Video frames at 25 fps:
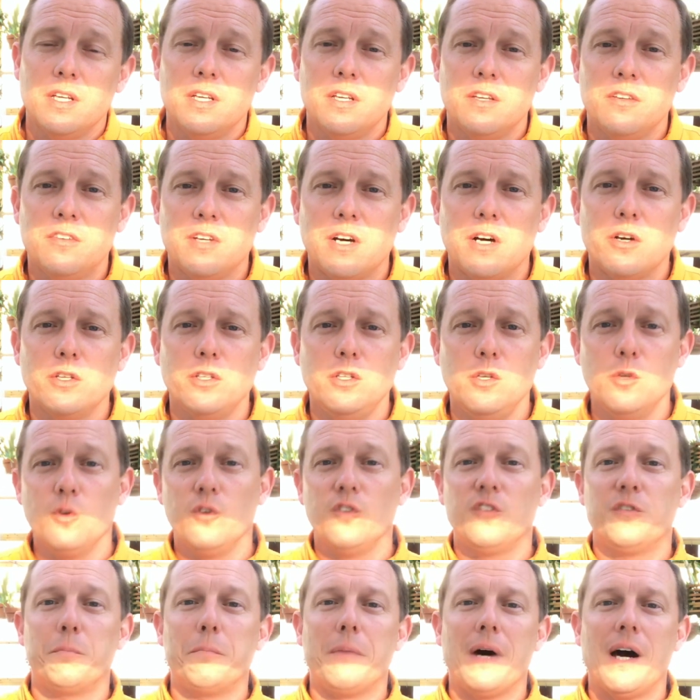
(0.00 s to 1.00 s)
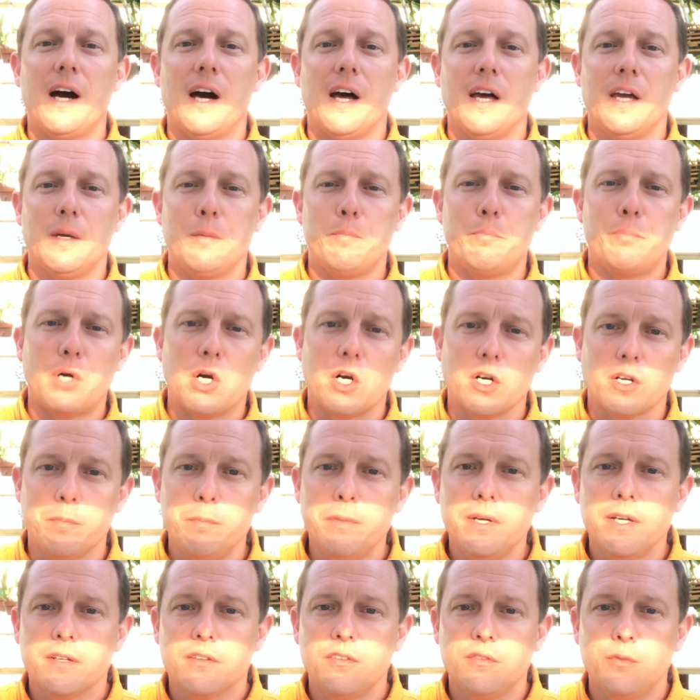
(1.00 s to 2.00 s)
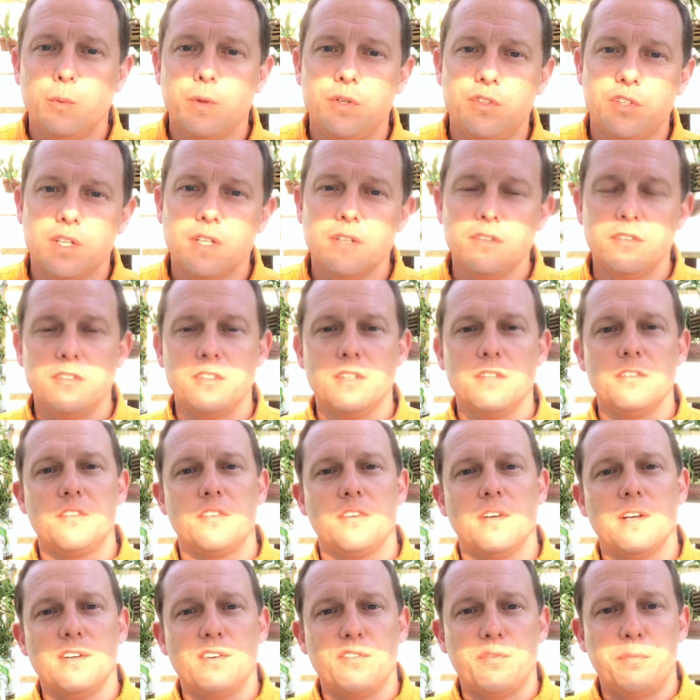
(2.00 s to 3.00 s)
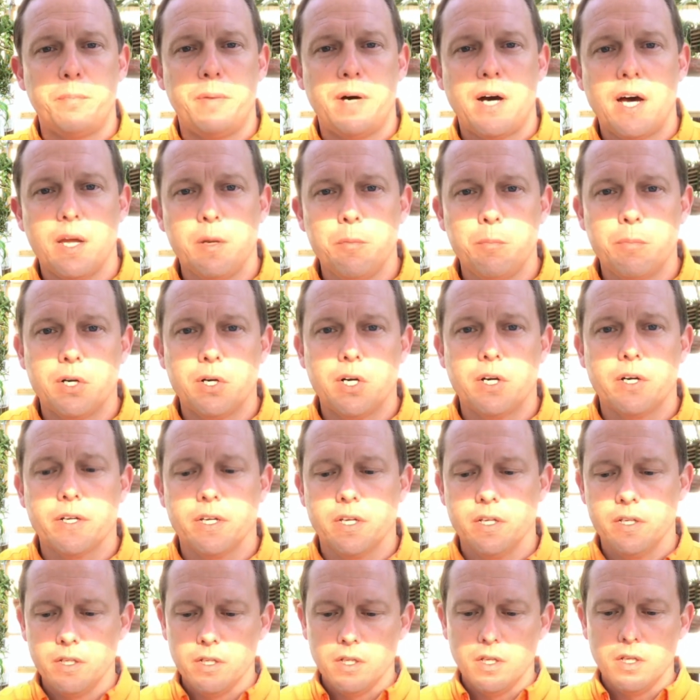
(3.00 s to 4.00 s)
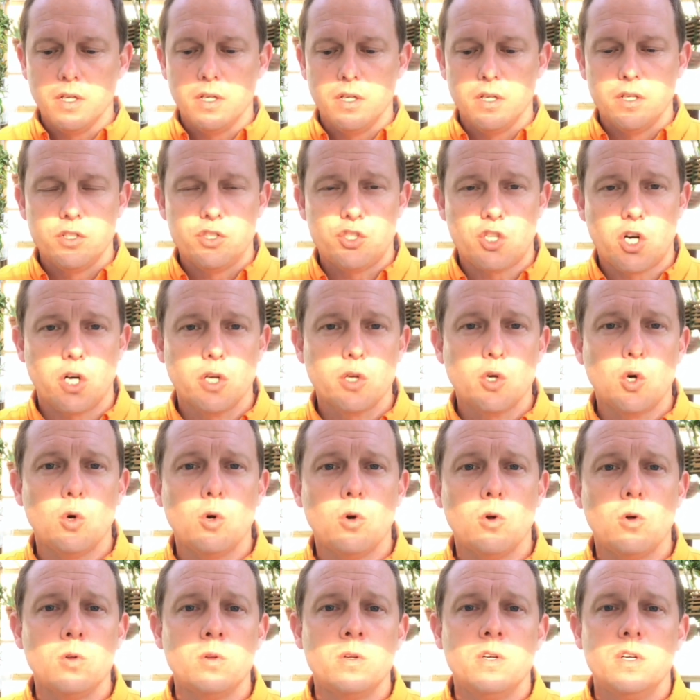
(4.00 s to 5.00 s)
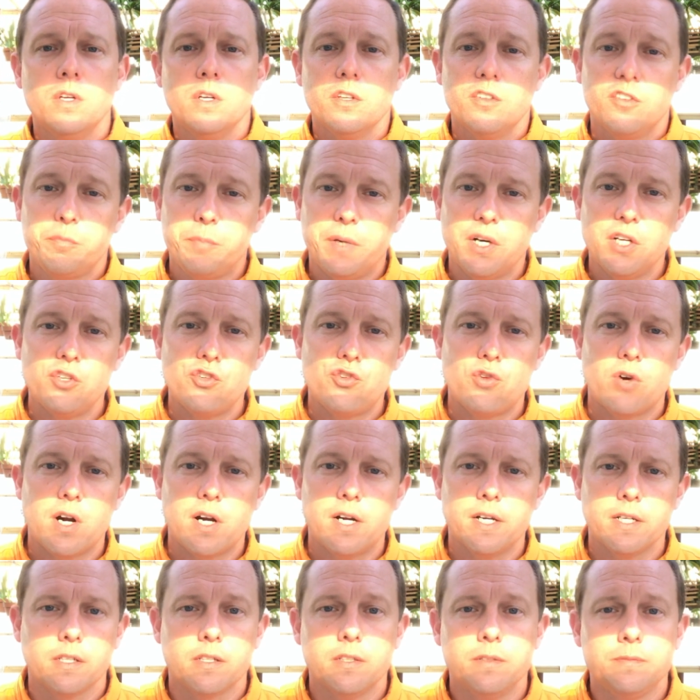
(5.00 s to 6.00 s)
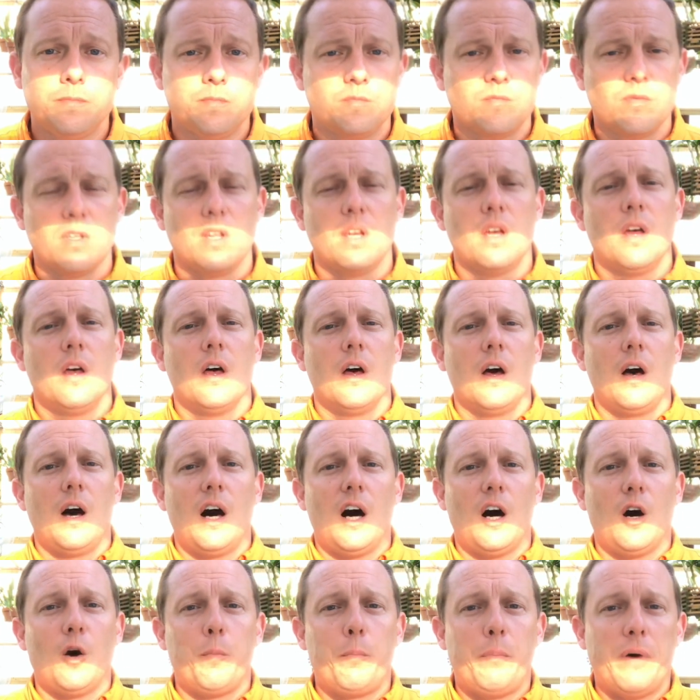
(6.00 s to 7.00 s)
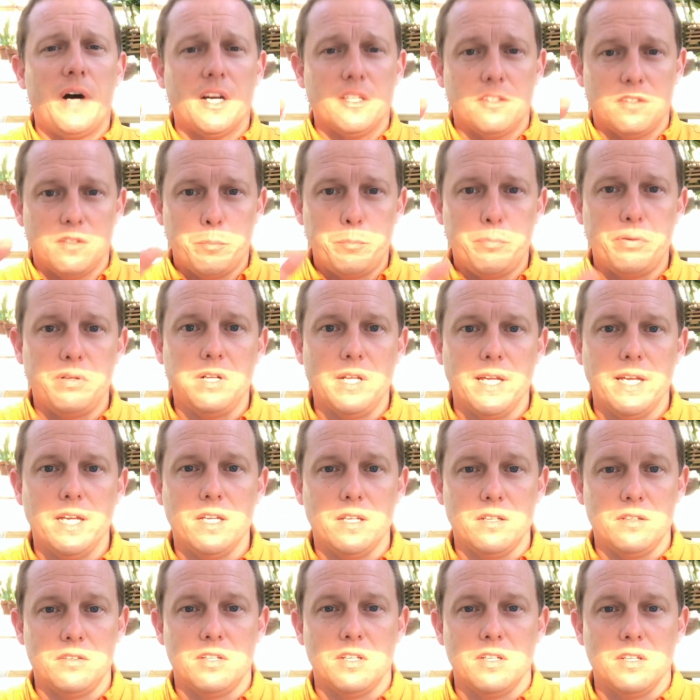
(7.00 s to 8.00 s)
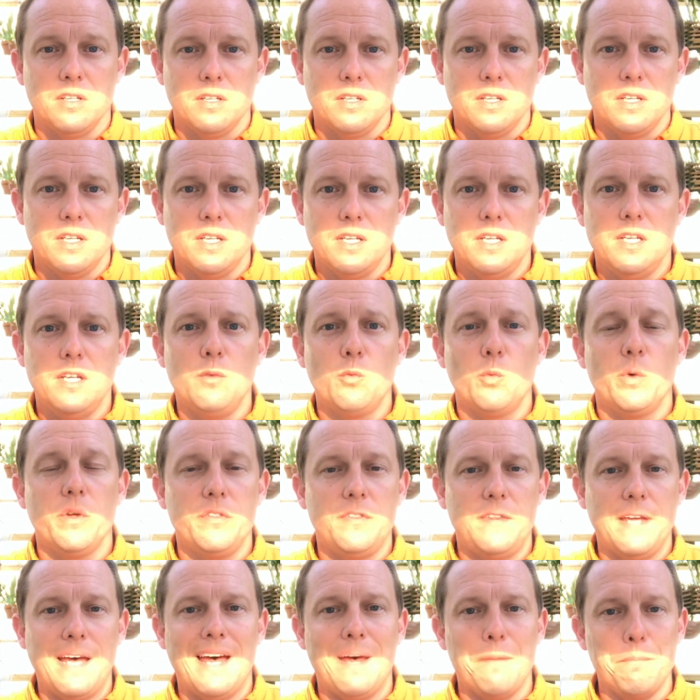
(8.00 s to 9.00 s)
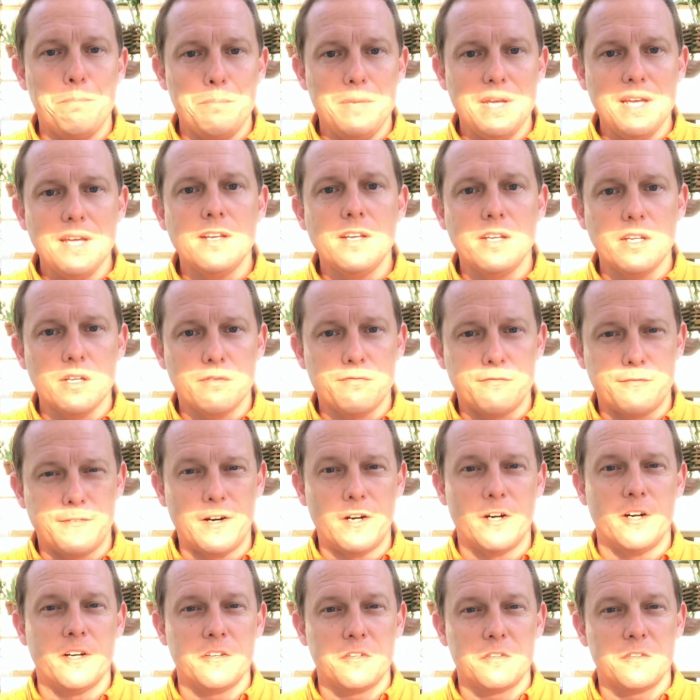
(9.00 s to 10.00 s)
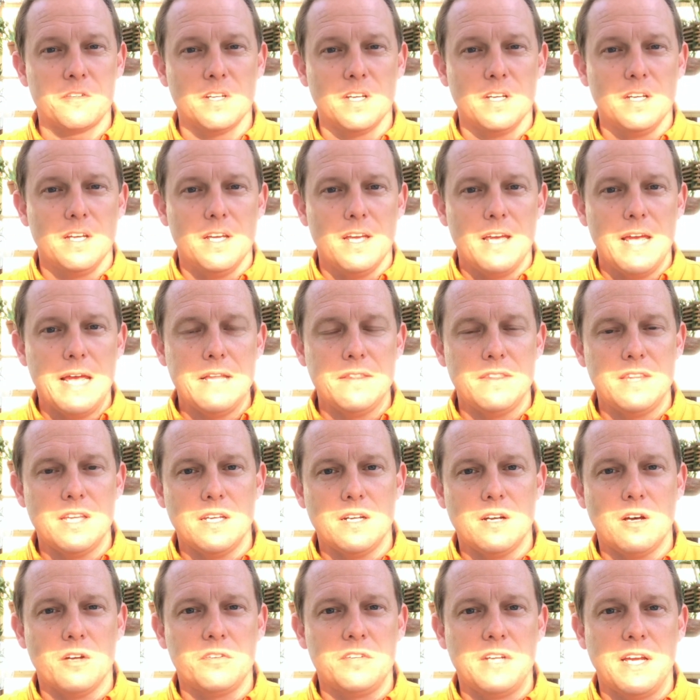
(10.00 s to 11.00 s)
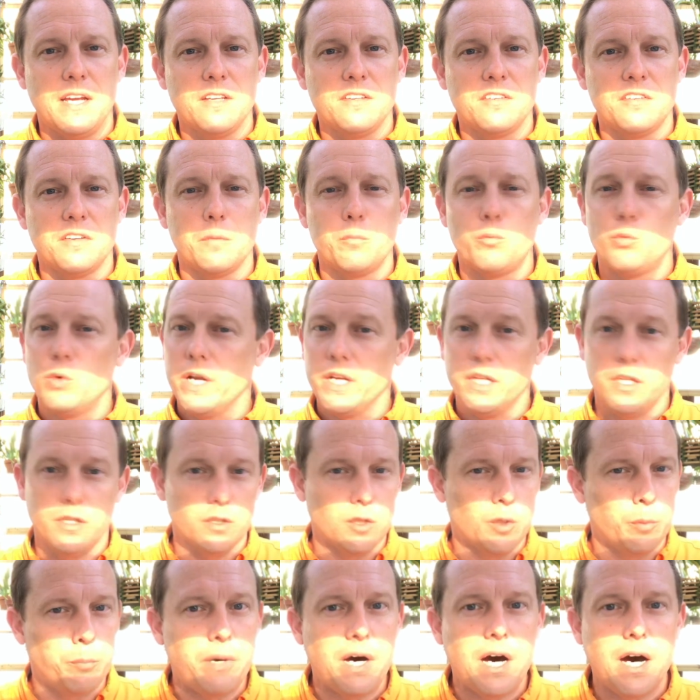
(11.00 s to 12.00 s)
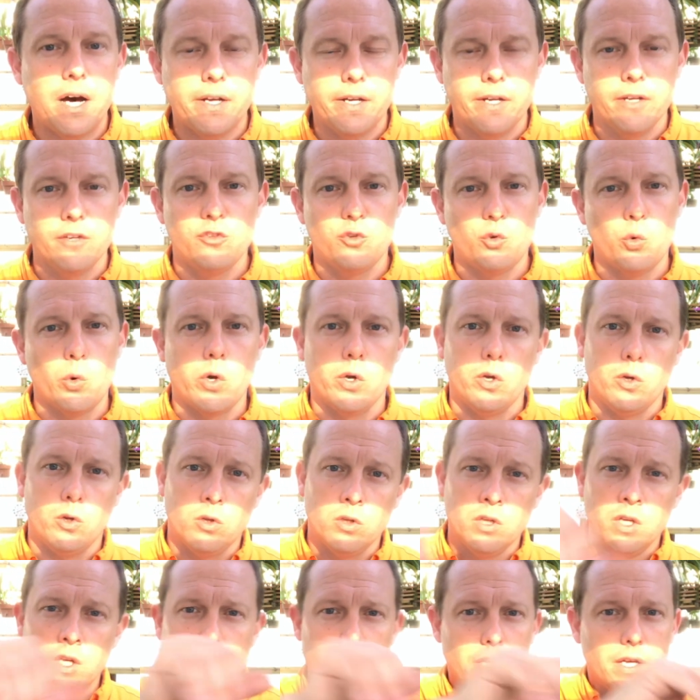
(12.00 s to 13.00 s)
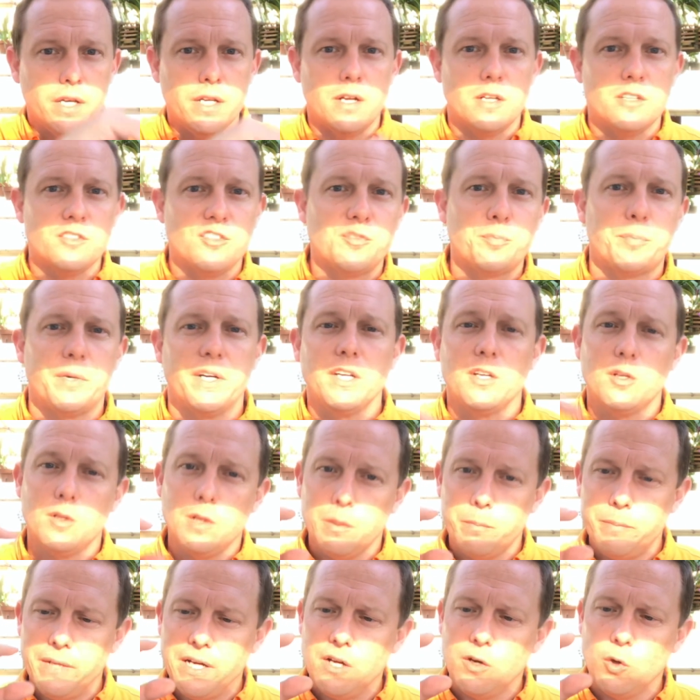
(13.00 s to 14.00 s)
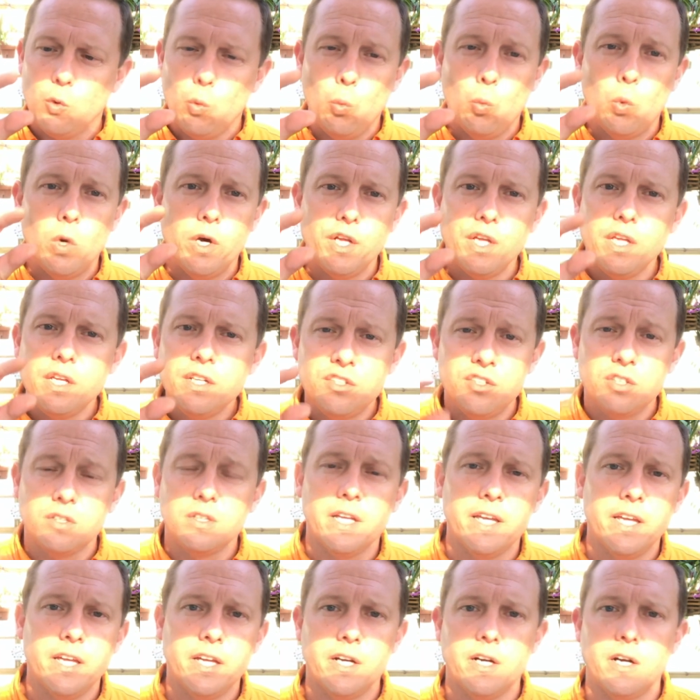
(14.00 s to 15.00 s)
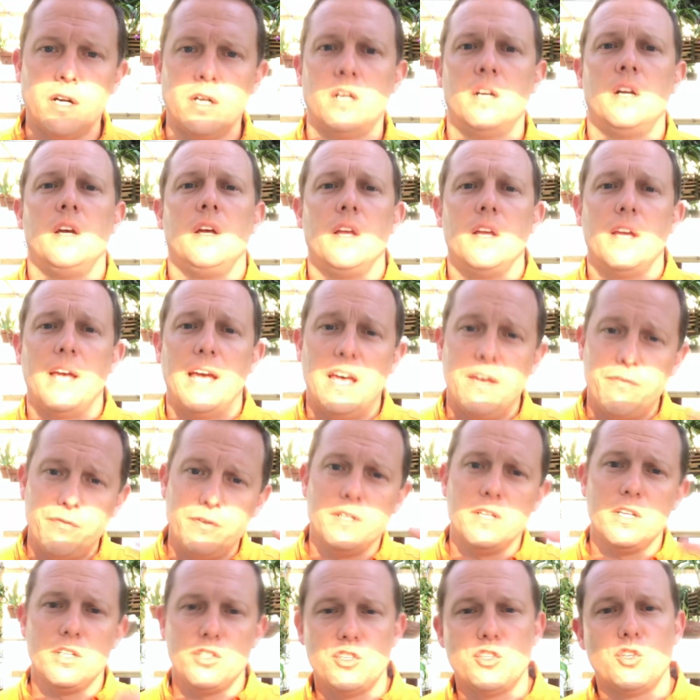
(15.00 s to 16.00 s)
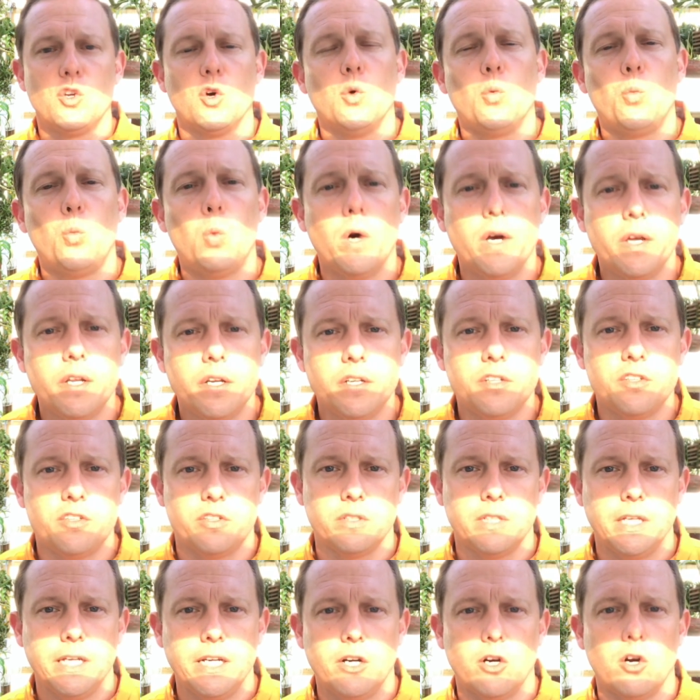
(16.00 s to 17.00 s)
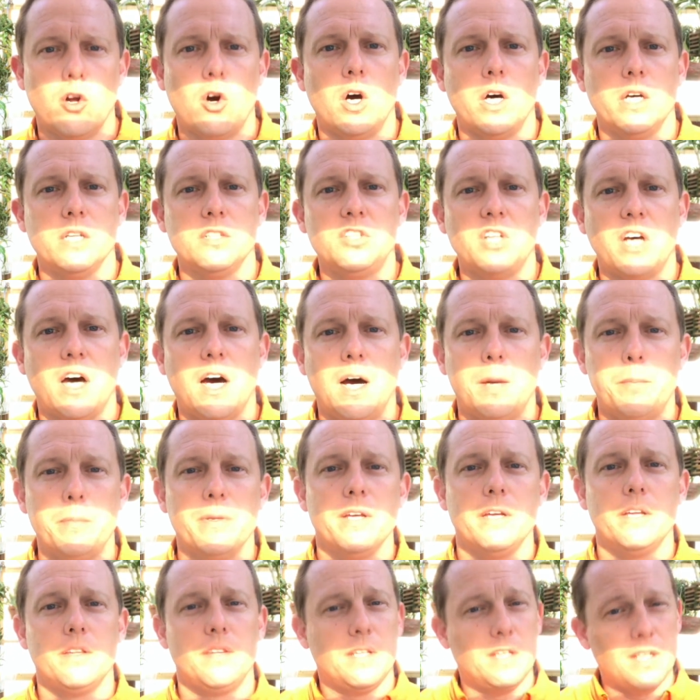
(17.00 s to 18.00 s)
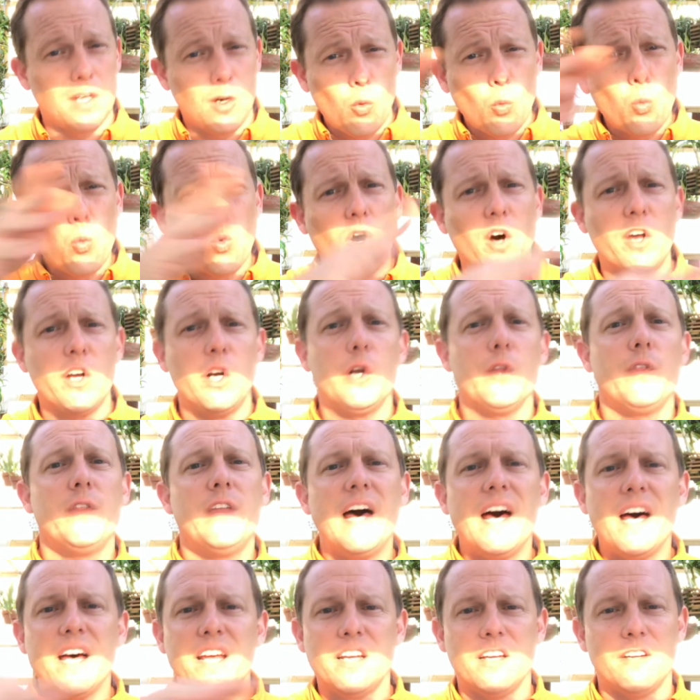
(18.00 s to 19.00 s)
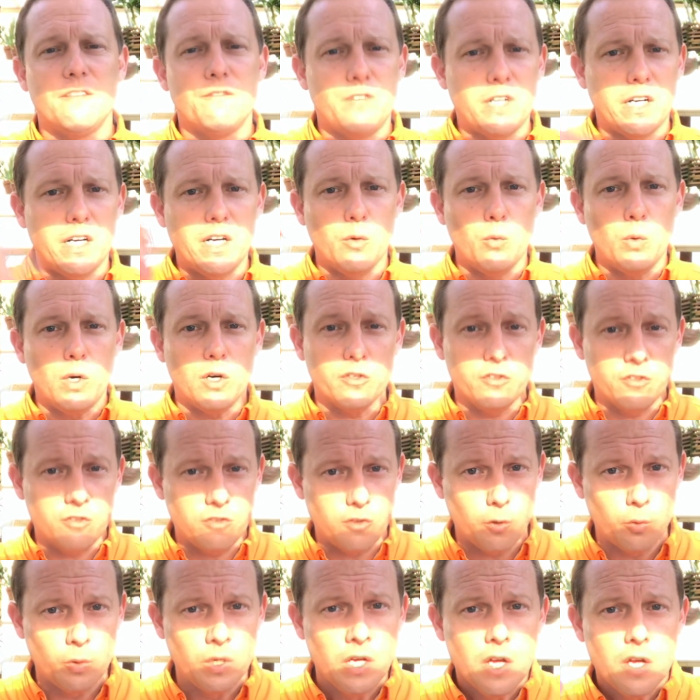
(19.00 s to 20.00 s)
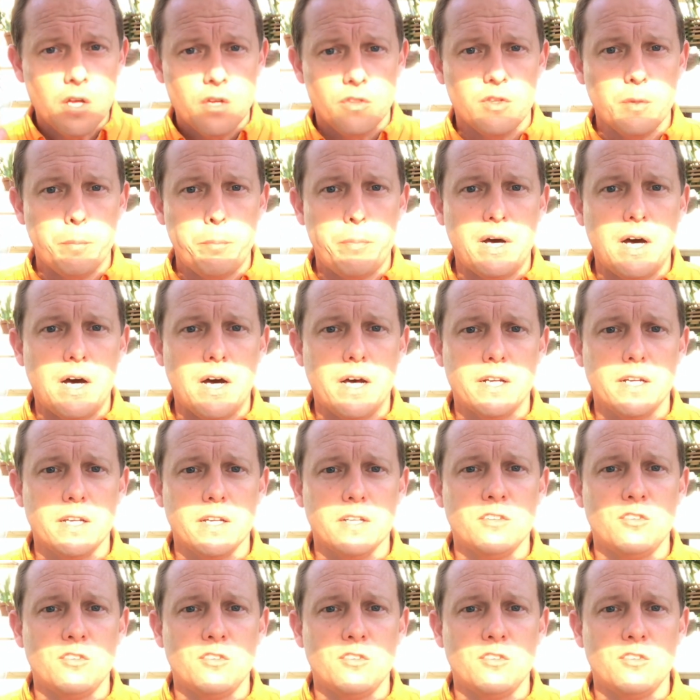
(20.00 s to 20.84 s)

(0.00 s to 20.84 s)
is I'll use my bark mix, which consists of pine bark, charcoal, sponge rock. I'll pot the plant in with that media first, and then I'll take some regular potting soil and I'll sprinkle about a 1-inch layer, half an inch to a 1-inch layer on top, and then I'll water that in very well. So the potting